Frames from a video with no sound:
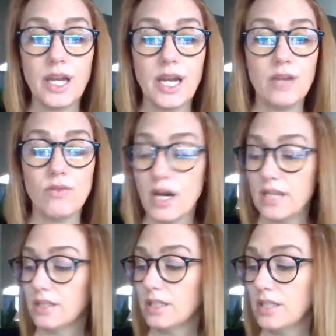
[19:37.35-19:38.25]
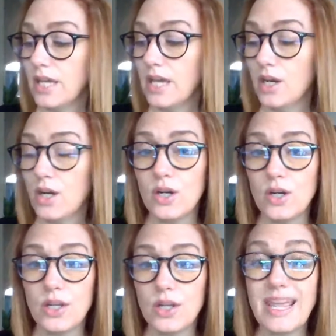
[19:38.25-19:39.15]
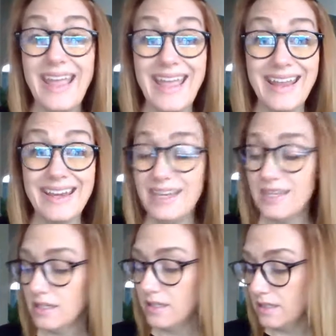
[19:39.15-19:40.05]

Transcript: and write the letter N.